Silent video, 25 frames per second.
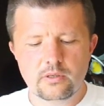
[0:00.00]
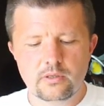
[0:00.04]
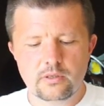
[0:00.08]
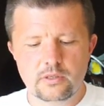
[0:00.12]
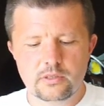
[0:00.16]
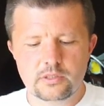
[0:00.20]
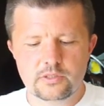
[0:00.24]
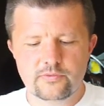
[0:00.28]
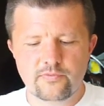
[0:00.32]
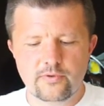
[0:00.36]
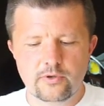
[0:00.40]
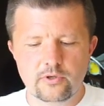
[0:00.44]

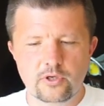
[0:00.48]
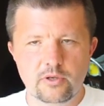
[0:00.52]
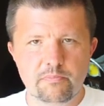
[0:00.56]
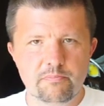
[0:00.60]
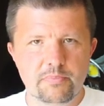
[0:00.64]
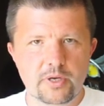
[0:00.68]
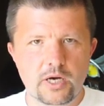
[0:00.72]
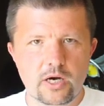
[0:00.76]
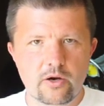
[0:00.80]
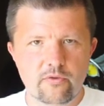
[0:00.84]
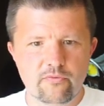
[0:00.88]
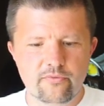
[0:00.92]
It's very
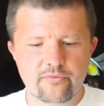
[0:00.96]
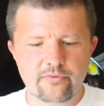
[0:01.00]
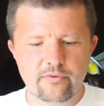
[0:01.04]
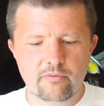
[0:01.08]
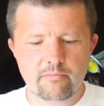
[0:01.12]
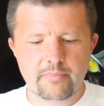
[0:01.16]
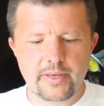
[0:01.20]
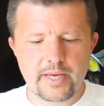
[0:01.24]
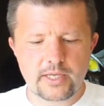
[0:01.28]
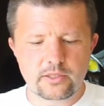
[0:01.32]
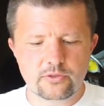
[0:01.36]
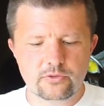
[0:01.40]
powerful
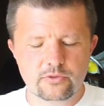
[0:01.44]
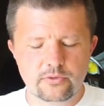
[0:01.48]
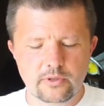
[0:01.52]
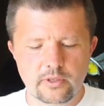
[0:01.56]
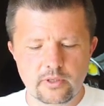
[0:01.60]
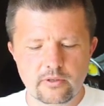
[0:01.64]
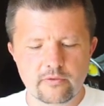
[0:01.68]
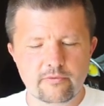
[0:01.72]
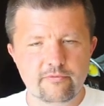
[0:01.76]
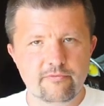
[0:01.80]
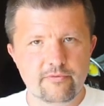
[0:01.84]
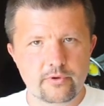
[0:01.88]

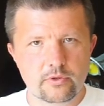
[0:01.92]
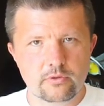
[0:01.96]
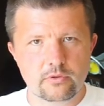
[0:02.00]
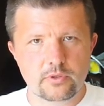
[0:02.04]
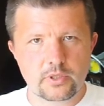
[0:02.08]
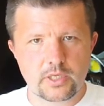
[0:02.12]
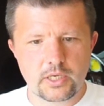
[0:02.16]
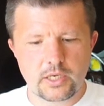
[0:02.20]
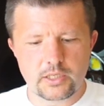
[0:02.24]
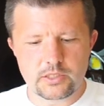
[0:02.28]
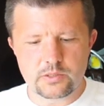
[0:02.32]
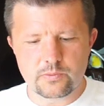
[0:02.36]
battery, very
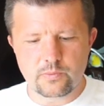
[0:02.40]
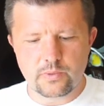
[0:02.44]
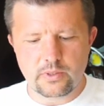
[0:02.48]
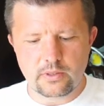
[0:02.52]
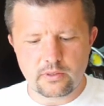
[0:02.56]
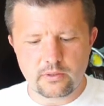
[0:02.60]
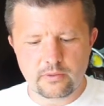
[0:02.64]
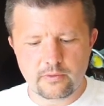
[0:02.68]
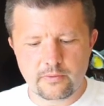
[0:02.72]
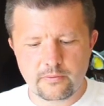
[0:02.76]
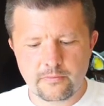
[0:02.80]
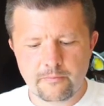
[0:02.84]
nice
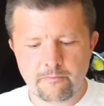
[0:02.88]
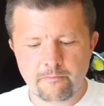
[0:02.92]
one.